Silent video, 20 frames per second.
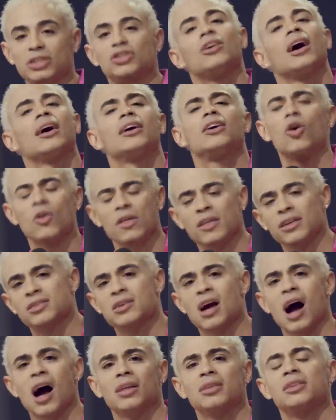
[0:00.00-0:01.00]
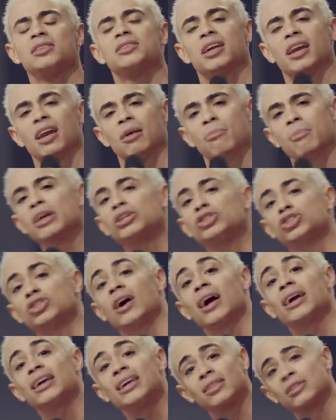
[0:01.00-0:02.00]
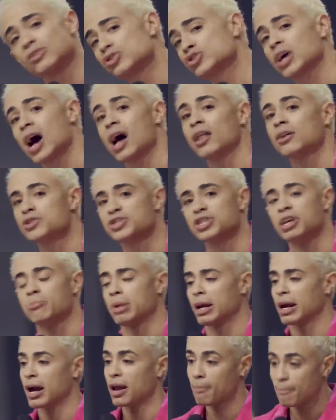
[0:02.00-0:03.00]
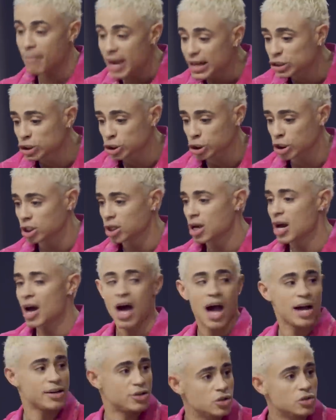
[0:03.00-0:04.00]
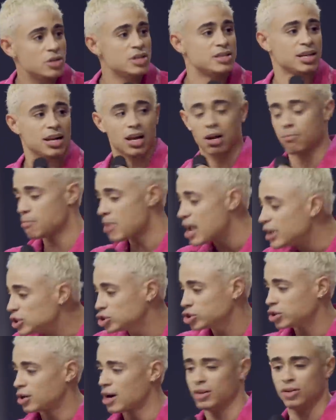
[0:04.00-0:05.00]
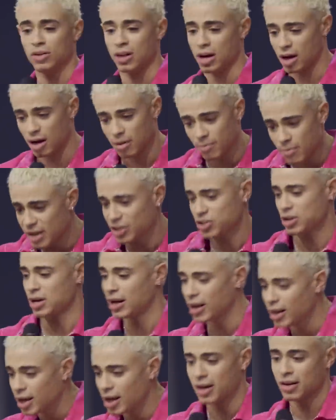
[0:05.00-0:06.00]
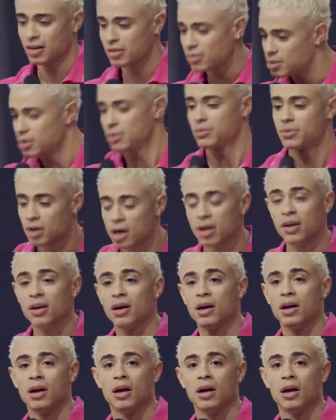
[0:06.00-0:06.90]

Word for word: make sure I go to this college, and I gotta make sure I get the scholarship, and I gotta make sure I do this, and I gotta make sure I do, and I gotta make sure. I gotta, gotta.